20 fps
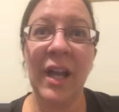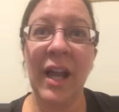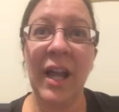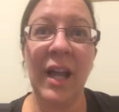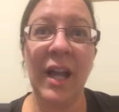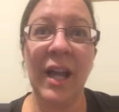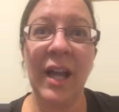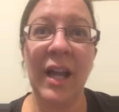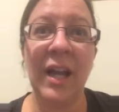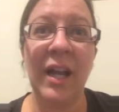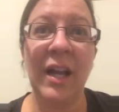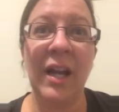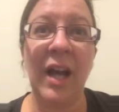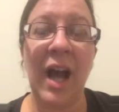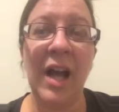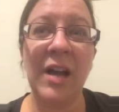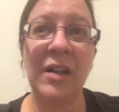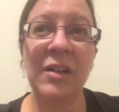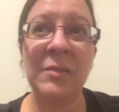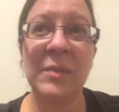And
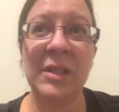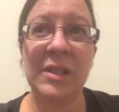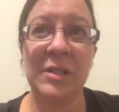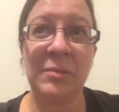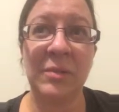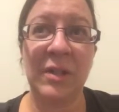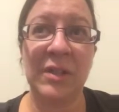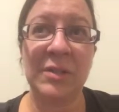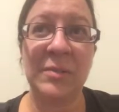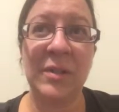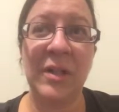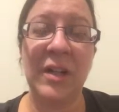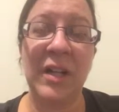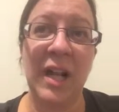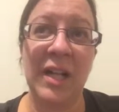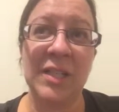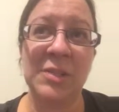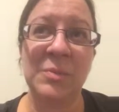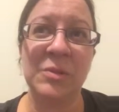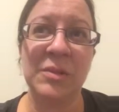I don't know about the prosperity
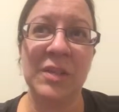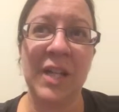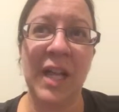gospel.